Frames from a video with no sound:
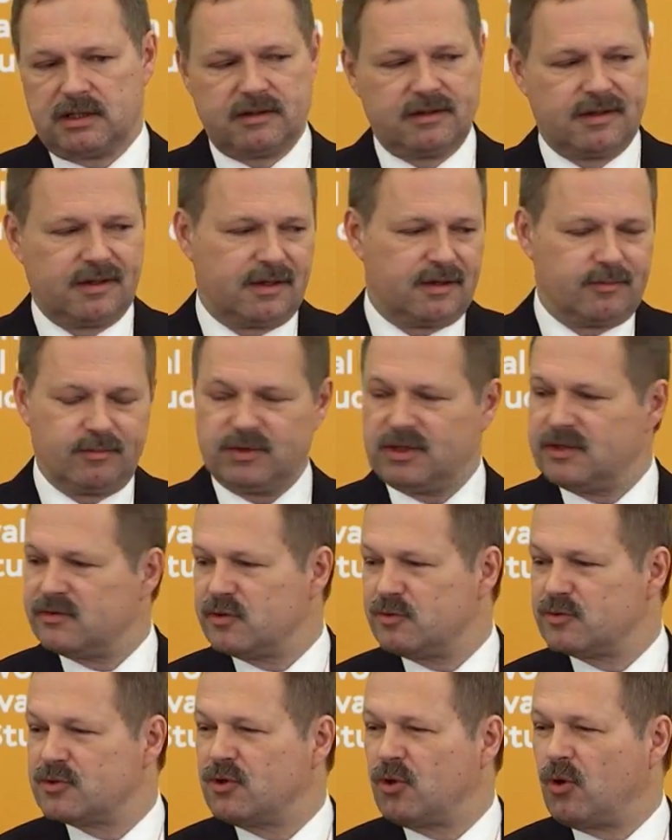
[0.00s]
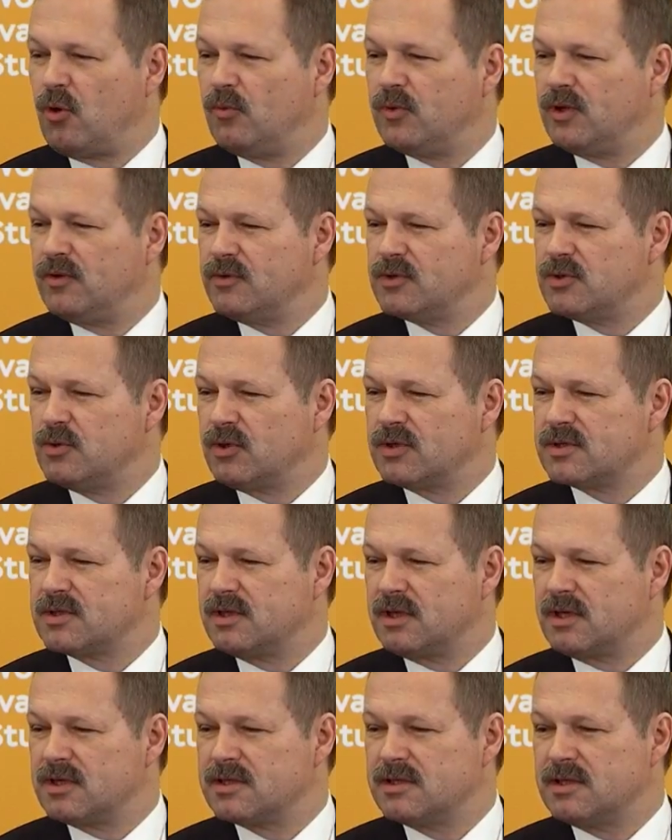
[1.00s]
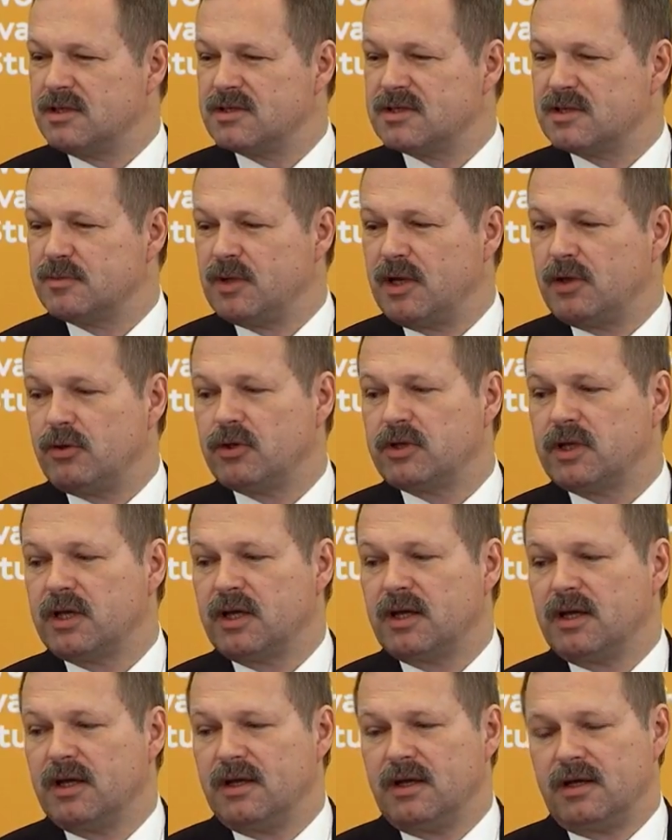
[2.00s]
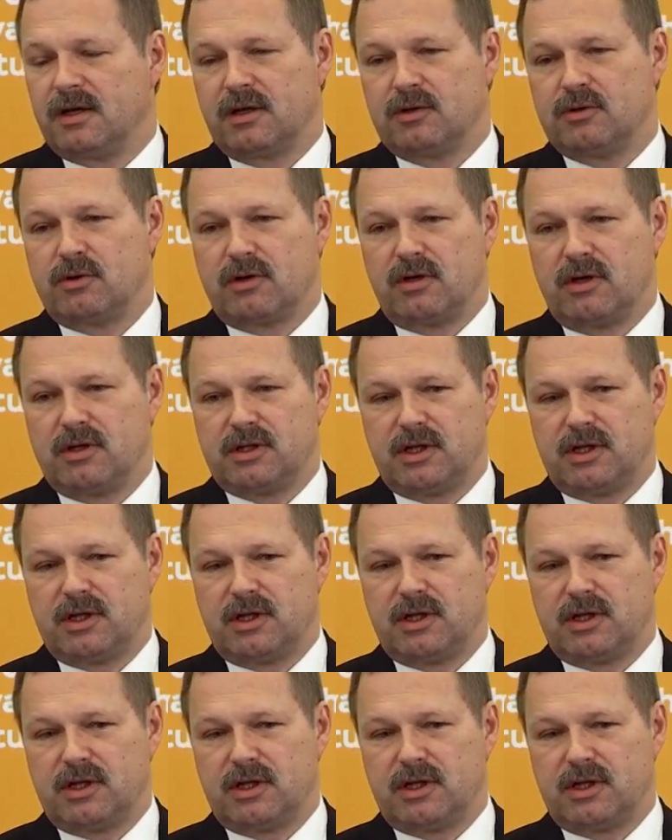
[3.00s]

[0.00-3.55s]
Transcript: supersonic power units. And the